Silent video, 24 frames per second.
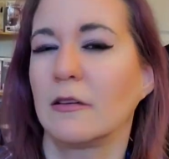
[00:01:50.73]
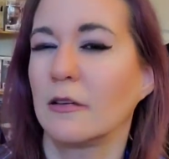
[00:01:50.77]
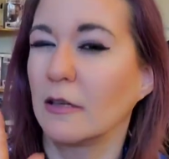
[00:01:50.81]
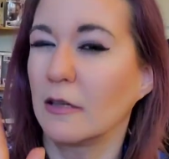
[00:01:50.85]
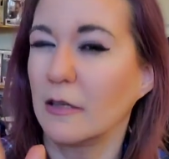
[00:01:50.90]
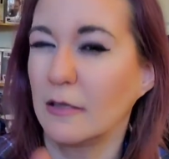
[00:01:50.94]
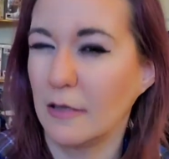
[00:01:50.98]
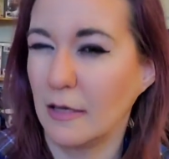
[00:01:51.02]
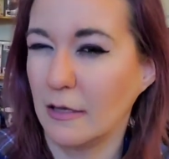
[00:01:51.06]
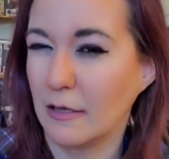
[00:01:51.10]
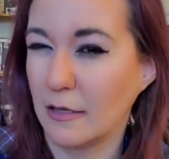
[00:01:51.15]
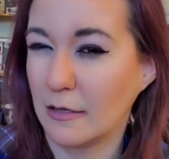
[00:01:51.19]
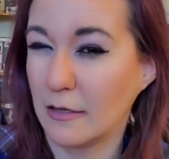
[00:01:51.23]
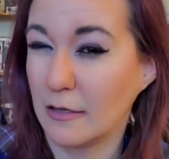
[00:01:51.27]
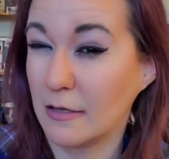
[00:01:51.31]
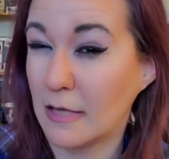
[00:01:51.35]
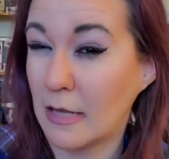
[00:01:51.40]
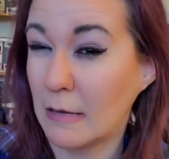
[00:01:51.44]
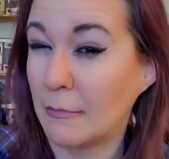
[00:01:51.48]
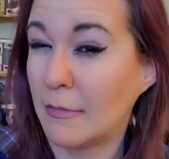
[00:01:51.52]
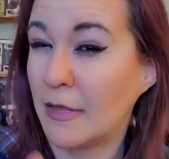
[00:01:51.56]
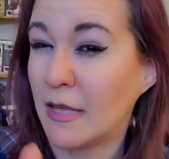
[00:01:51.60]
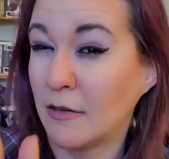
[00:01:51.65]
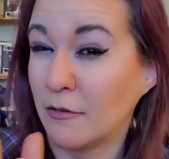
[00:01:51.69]
Could have done the
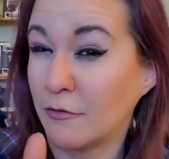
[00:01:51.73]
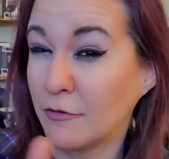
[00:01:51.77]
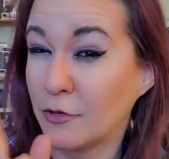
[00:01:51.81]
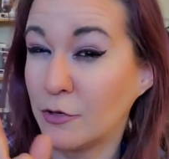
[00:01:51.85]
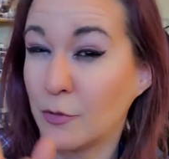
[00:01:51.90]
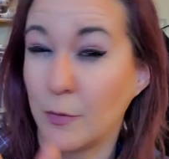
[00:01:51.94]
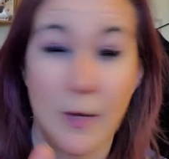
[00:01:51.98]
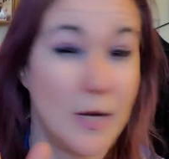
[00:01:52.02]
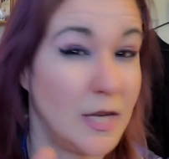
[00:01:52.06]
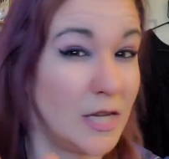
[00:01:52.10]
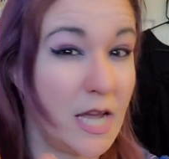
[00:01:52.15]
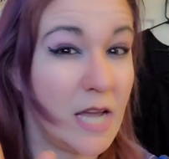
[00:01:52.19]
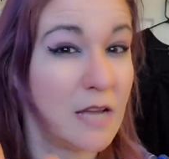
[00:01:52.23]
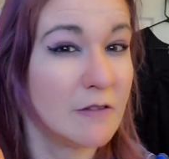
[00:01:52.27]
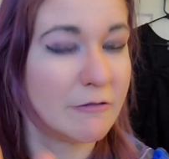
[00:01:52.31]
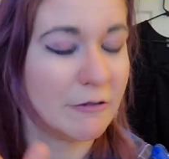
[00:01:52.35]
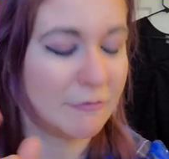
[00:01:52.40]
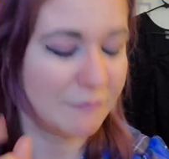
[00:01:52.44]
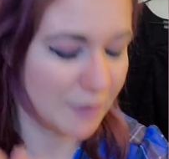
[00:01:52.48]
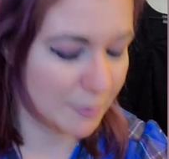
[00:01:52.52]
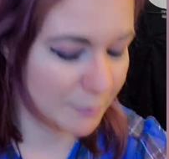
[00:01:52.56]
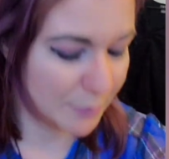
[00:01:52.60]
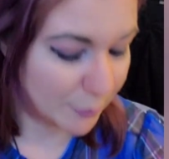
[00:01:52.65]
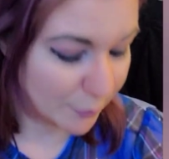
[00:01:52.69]
same thing for 28 for
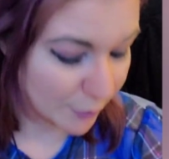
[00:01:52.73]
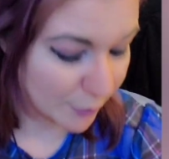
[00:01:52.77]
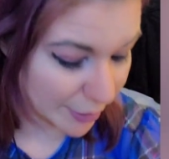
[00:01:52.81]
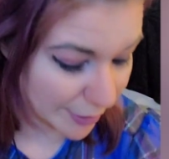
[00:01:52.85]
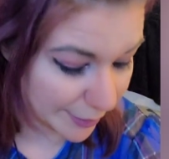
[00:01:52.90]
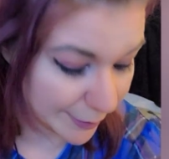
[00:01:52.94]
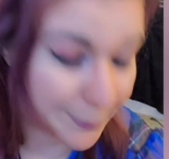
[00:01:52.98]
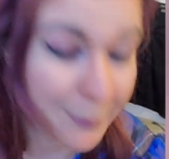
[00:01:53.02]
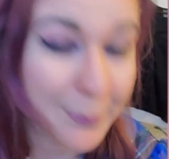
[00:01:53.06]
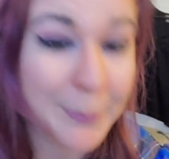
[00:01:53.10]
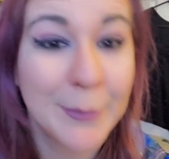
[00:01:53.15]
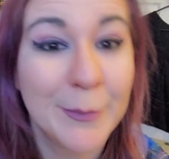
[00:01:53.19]
February.